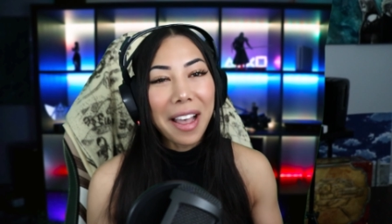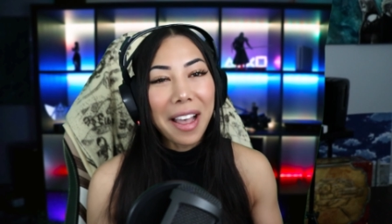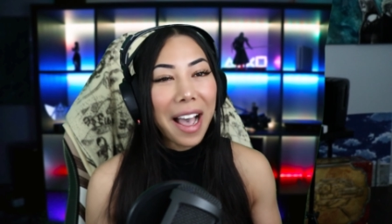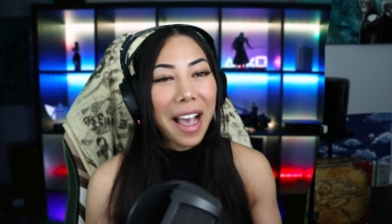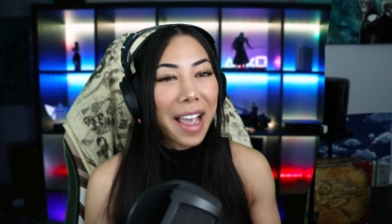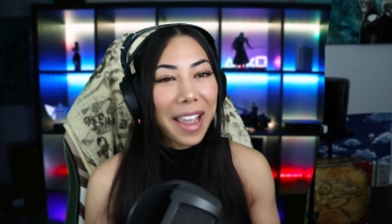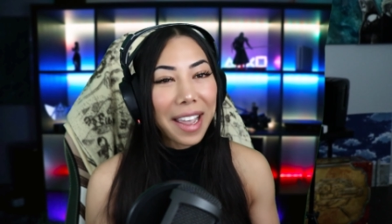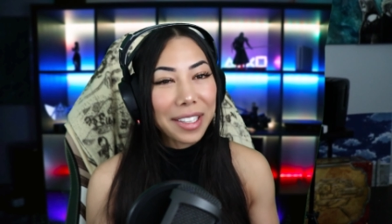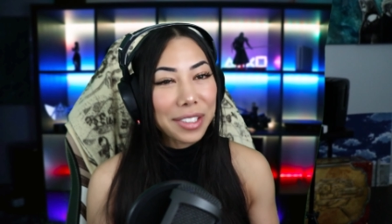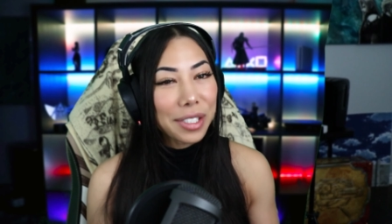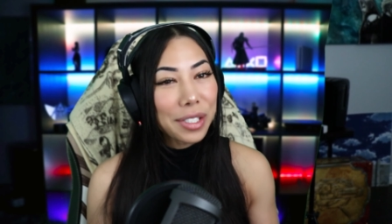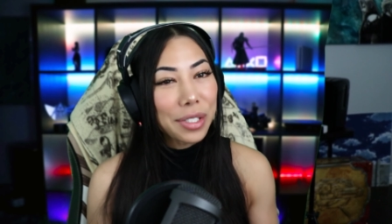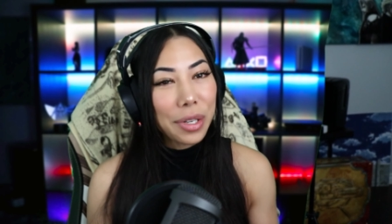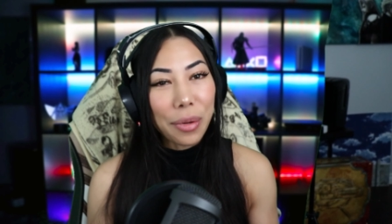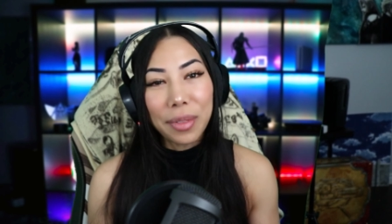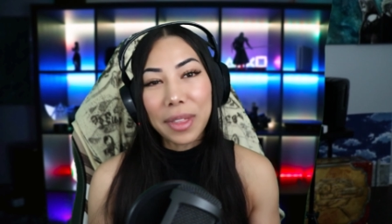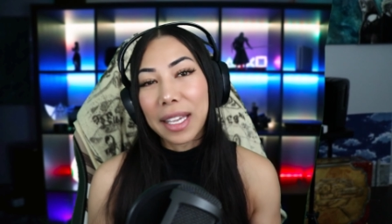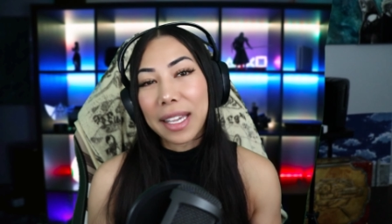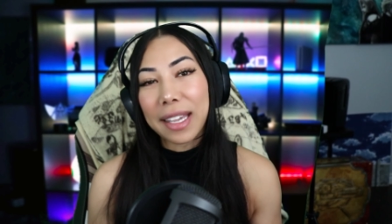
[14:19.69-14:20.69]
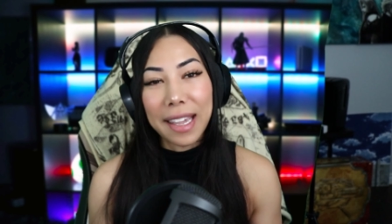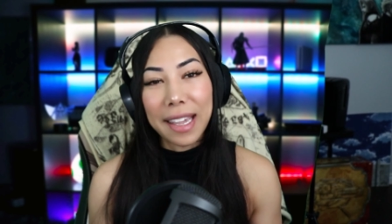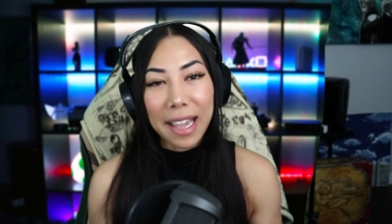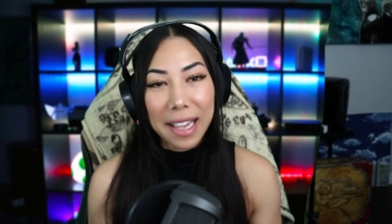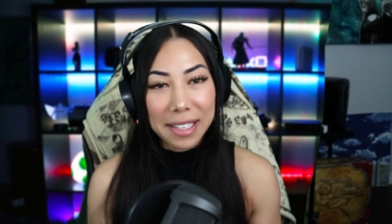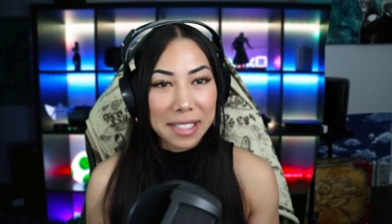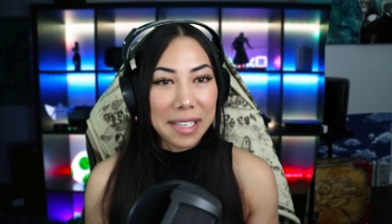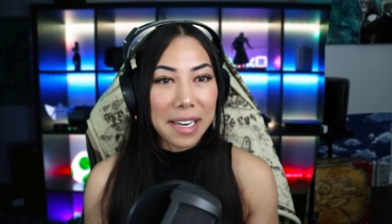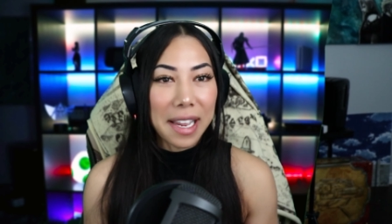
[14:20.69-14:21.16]
I actually don't think he
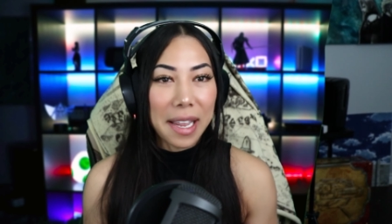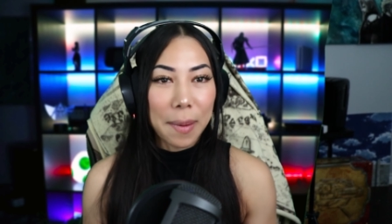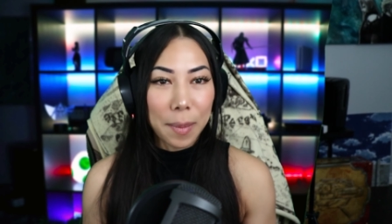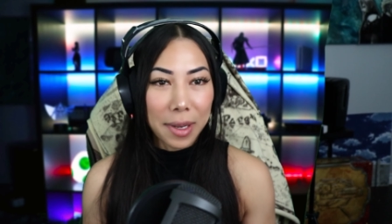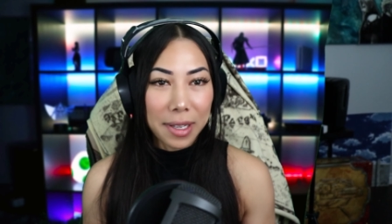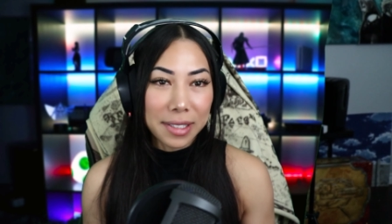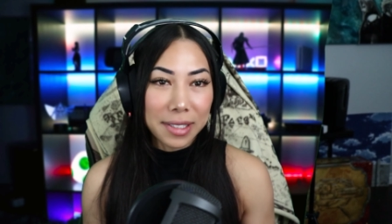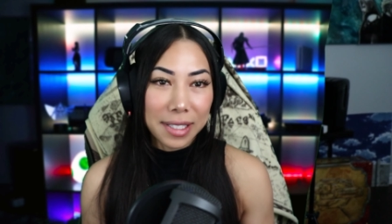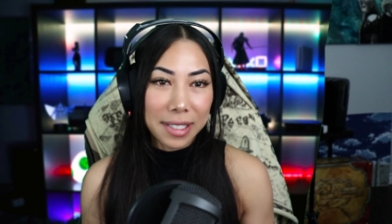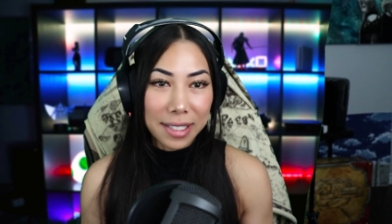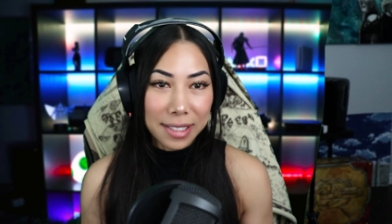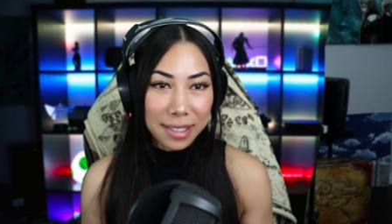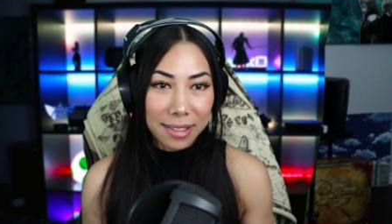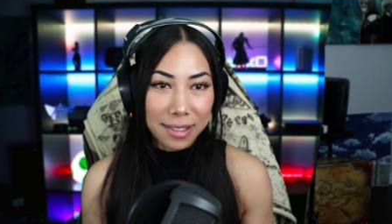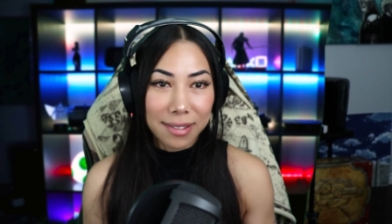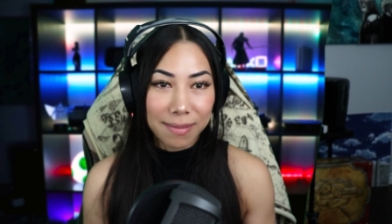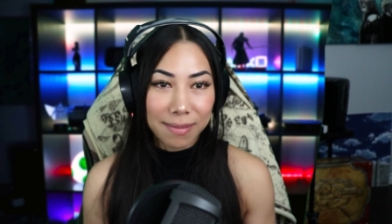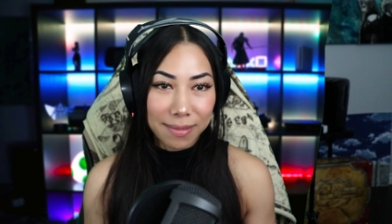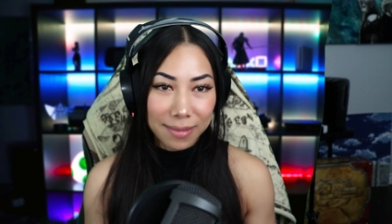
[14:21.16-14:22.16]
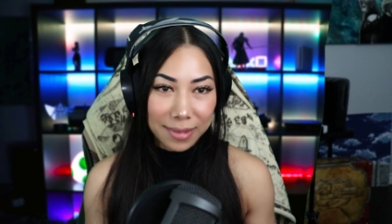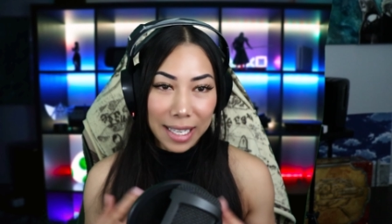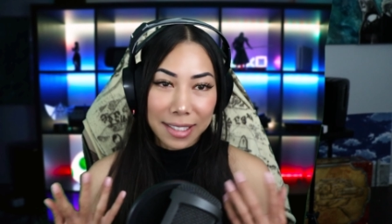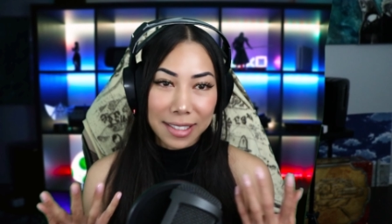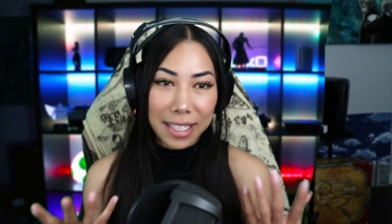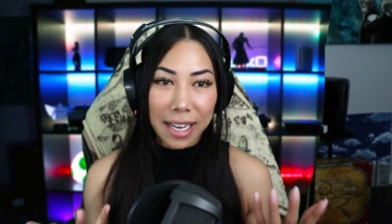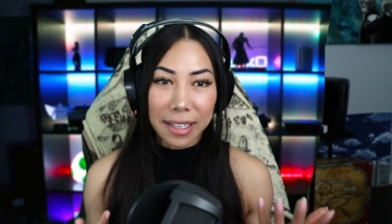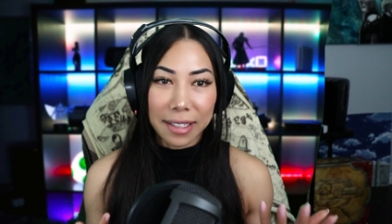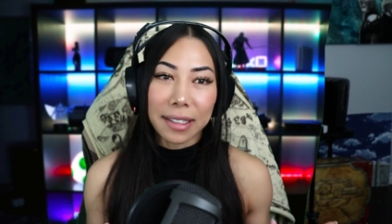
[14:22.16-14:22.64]
has a name because he's like
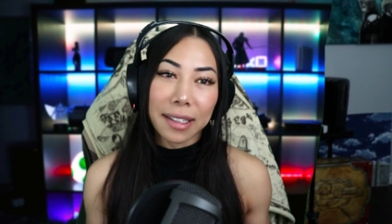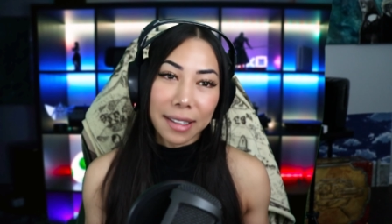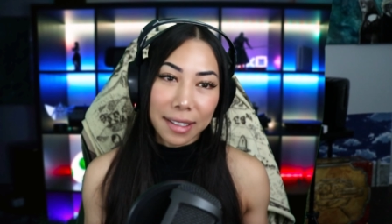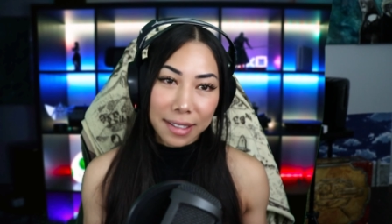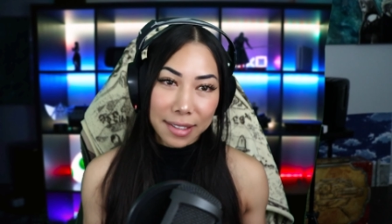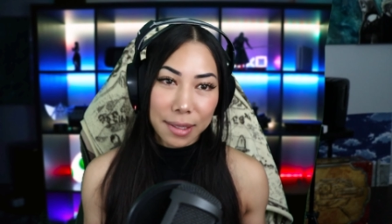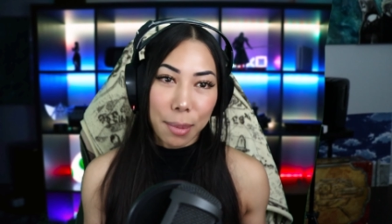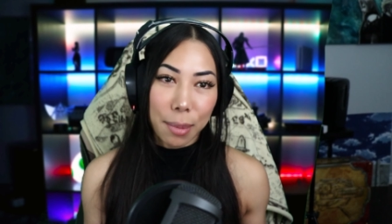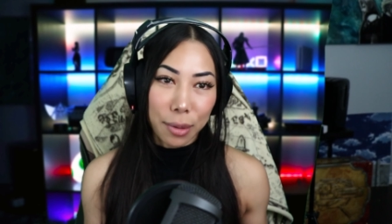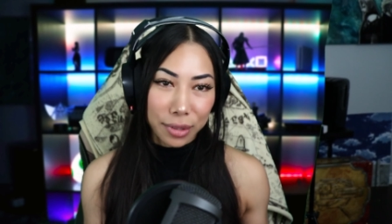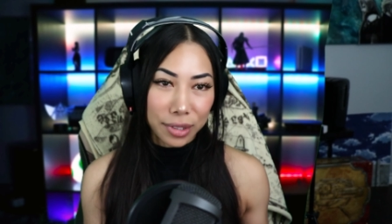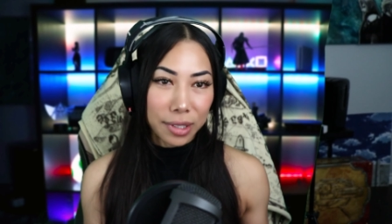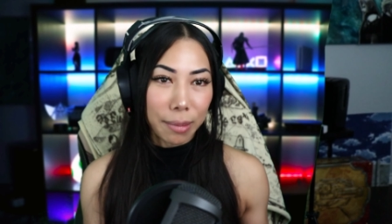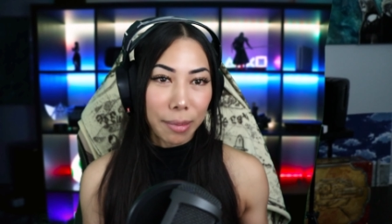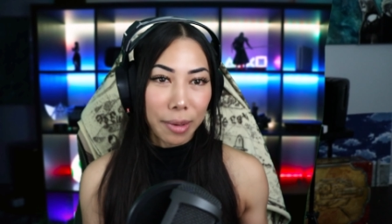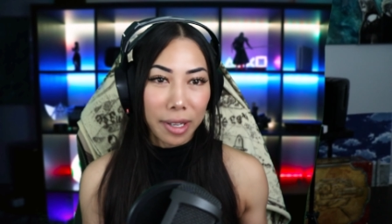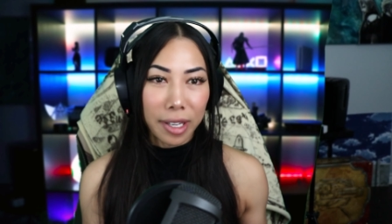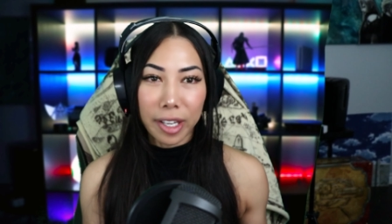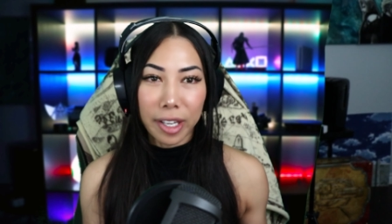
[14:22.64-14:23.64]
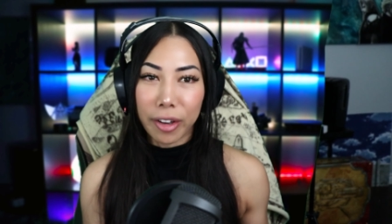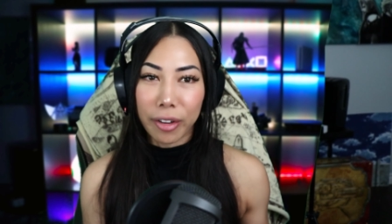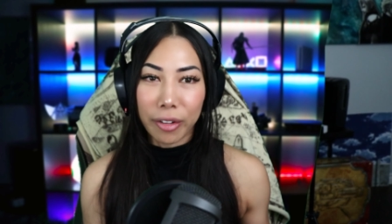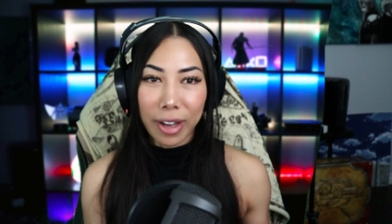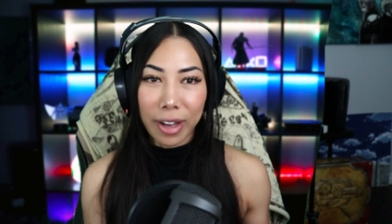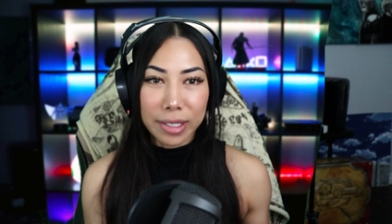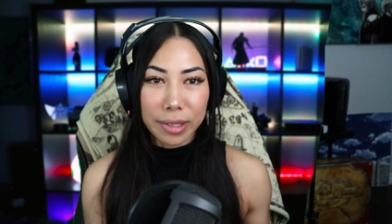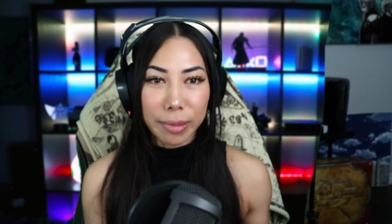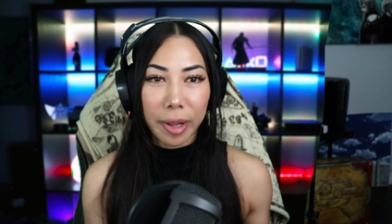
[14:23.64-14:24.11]
technically supposed to be you
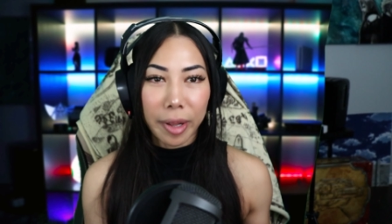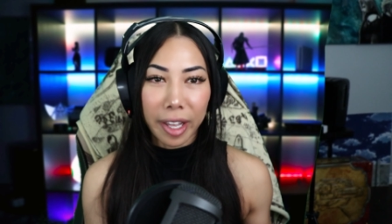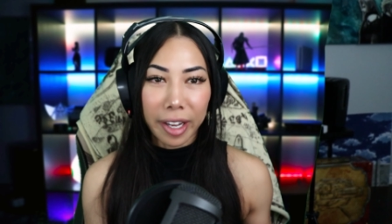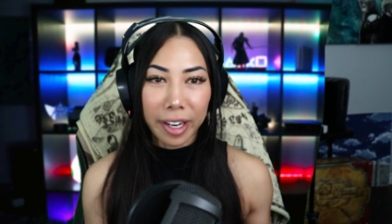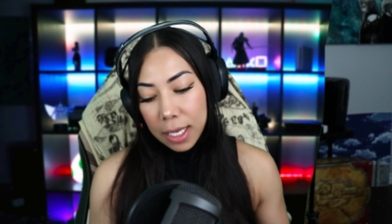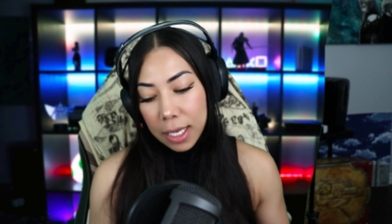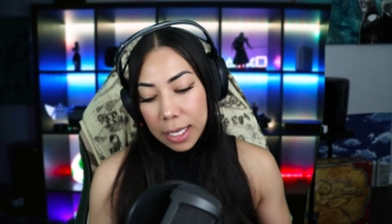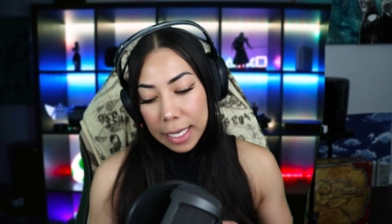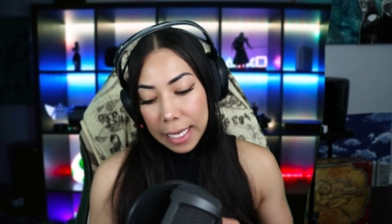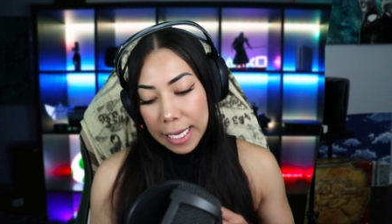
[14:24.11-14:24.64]
as a player.